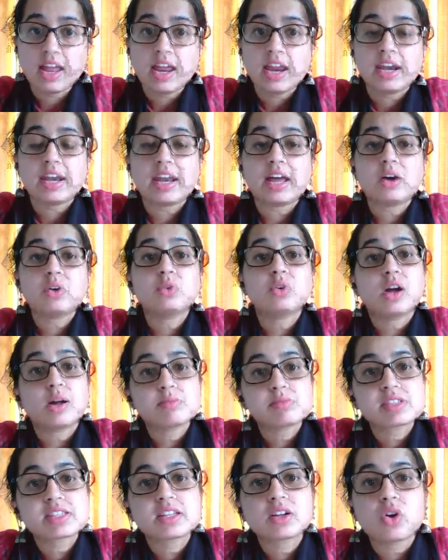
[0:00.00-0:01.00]
Now
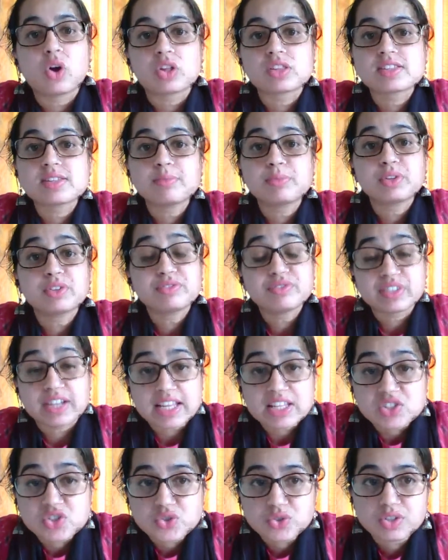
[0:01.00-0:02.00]
comes the concept of
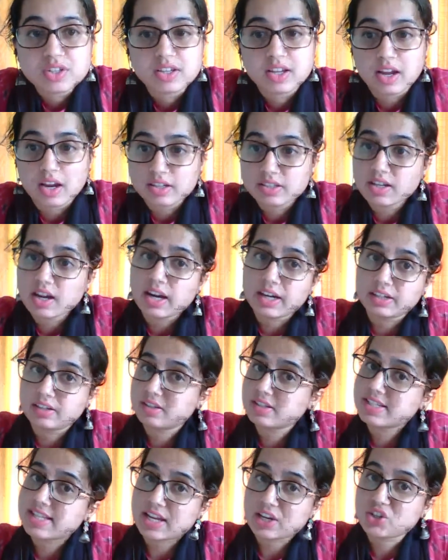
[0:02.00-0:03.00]
res judicata
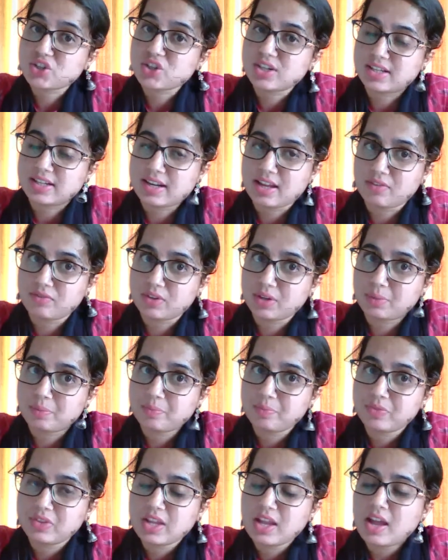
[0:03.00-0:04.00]
under Section 11.
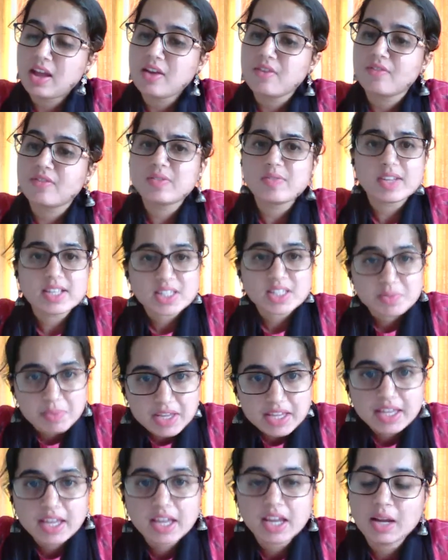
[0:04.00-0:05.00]
When we are
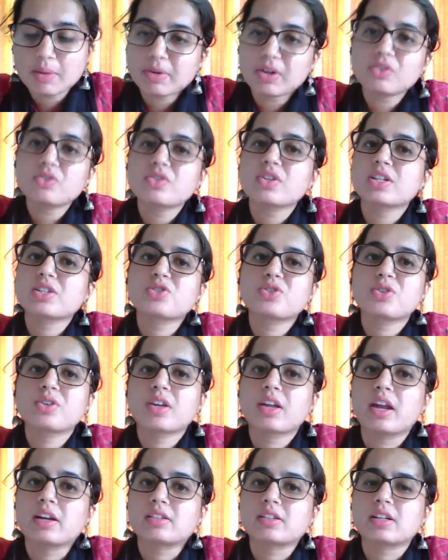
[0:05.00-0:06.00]
speaking about res
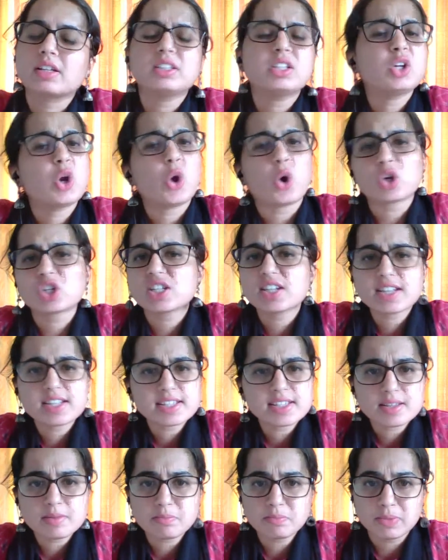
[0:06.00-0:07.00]
judicata, the logic
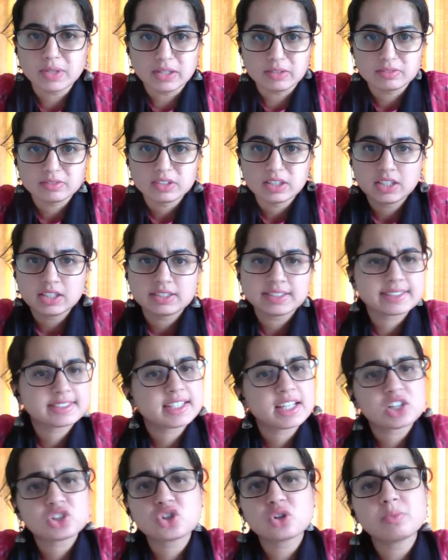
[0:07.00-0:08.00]
is simple, that
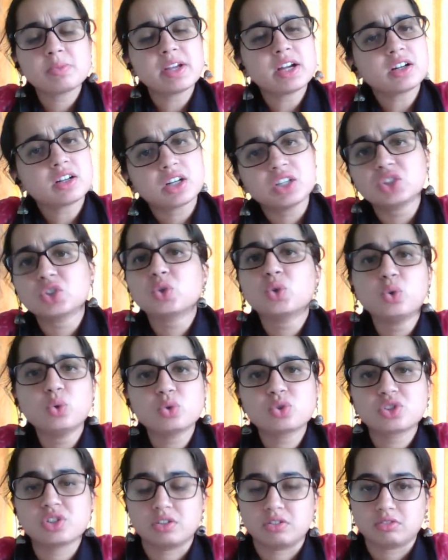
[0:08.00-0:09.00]
there should be a
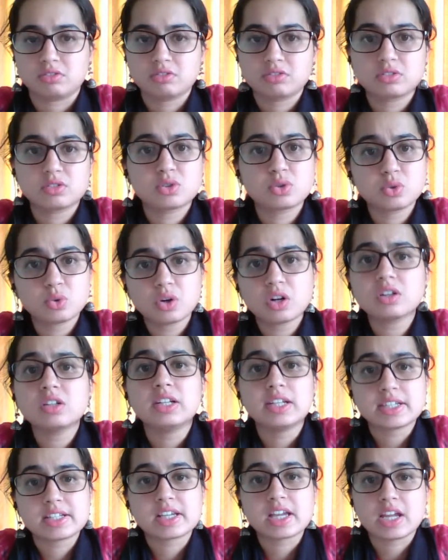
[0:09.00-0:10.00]
conclusion to a
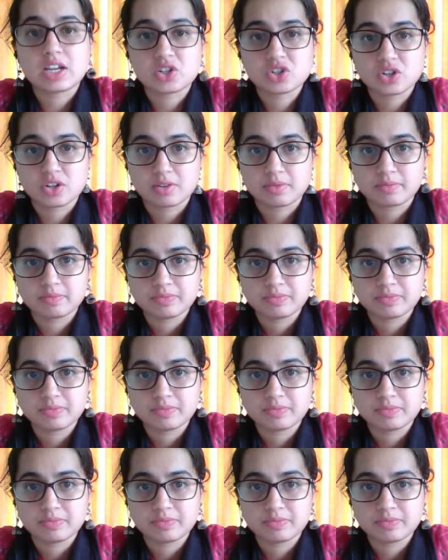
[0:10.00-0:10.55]
litigation.